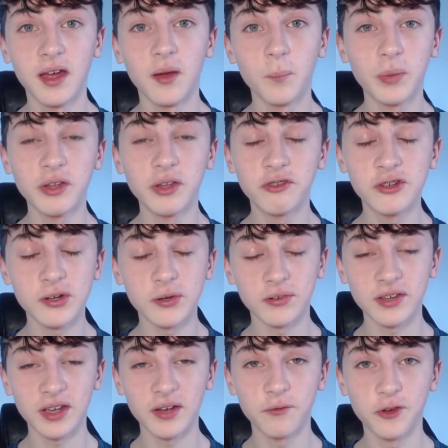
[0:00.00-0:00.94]
Ben Chilwell's
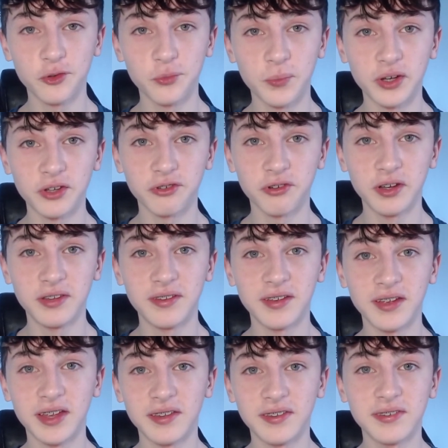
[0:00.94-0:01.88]
average match rating
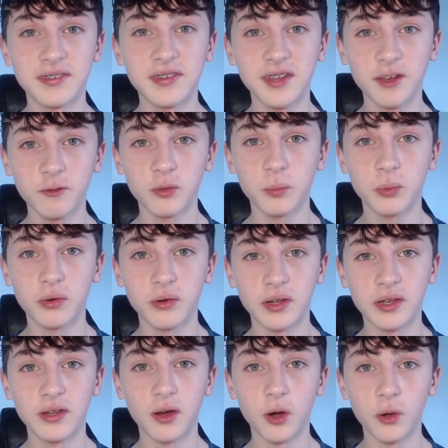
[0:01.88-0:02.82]
is
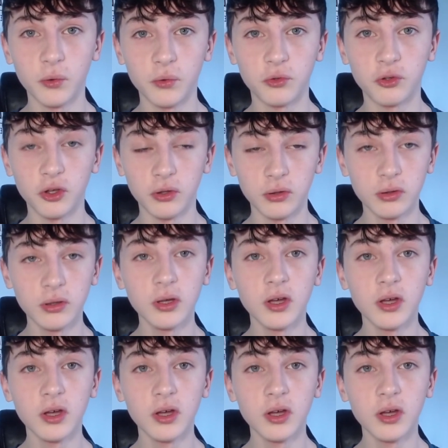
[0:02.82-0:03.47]
7.02,